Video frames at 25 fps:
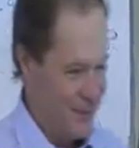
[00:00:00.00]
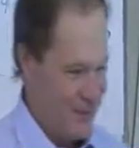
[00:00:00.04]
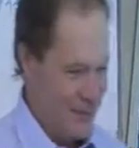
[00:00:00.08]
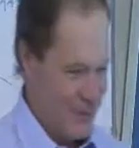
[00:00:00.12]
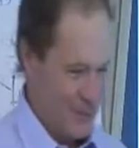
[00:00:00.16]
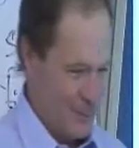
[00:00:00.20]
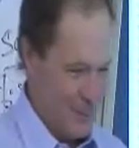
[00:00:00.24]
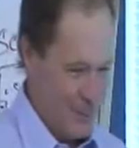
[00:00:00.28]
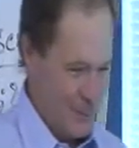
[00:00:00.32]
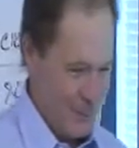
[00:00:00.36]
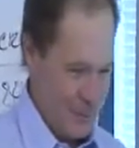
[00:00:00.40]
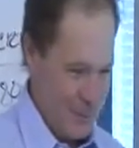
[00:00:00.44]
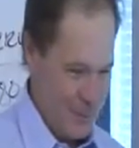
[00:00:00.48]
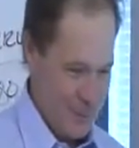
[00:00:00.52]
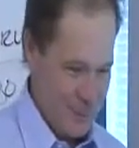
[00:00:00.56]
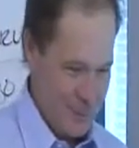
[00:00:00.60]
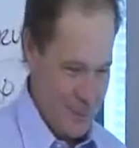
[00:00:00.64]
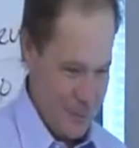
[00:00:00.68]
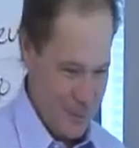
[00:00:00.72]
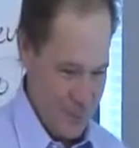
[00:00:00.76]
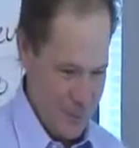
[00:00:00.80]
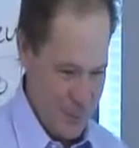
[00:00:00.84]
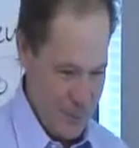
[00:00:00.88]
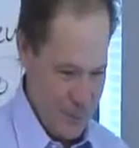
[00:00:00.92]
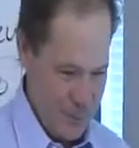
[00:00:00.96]

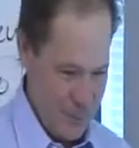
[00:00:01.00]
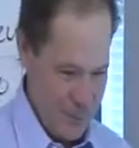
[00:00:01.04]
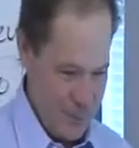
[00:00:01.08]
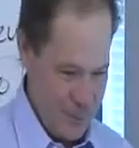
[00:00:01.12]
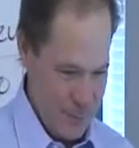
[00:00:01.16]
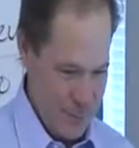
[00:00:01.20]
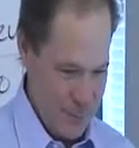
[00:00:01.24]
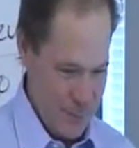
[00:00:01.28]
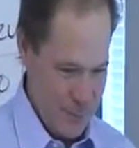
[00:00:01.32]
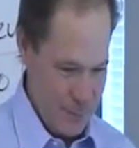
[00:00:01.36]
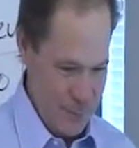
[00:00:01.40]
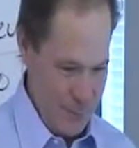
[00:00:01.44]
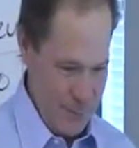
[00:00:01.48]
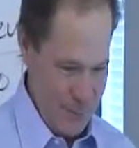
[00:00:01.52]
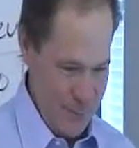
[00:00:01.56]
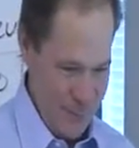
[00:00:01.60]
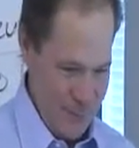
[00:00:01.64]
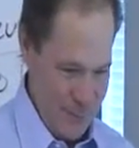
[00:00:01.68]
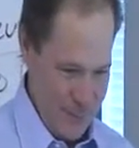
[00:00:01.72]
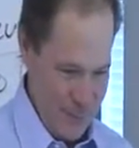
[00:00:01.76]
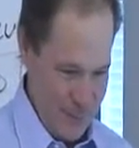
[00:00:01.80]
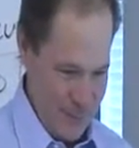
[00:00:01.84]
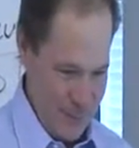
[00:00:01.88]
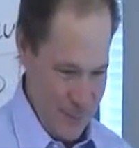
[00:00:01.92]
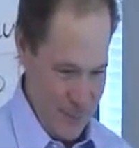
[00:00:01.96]

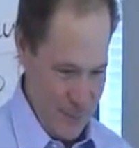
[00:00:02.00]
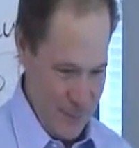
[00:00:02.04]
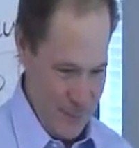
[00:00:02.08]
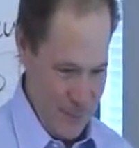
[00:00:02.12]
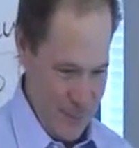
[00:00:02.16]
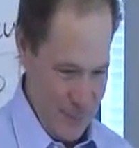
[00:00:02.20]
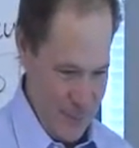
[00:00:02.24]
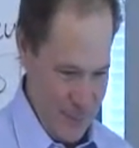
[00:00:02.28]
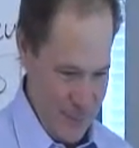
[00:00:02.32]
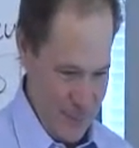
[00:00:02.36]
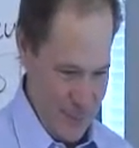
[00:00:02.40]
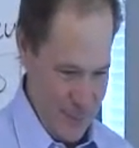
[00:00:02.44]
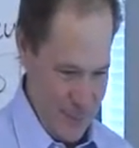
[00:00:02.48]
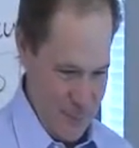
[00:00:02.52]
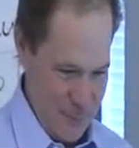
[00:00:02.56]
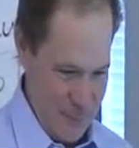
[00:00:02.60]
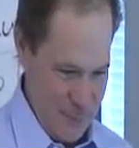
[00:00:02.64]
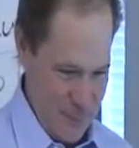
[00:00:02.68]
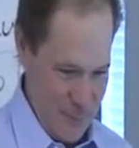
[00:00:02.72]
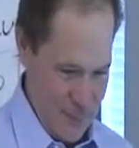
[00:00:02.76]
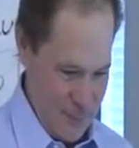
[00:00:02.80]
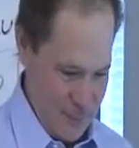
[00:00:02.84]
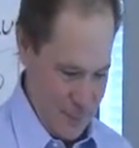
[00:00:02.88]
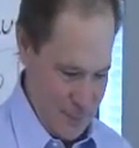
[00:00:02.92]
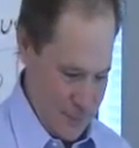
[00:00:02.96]

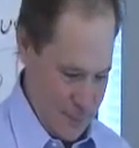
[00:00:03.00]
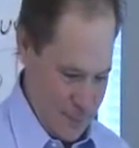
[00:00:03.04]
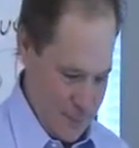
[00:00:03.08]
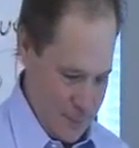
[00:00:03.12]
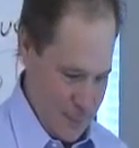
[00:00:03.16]
Nobody speaks.